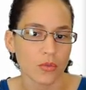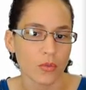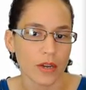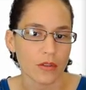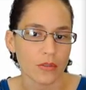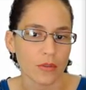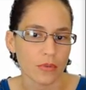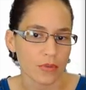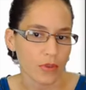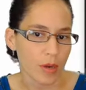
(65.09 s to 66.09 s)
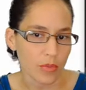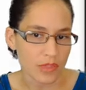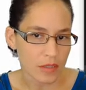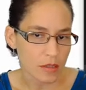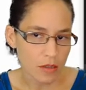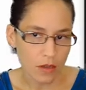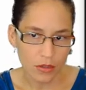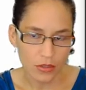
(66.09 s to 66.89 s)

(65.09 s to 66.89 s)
where the program was installed.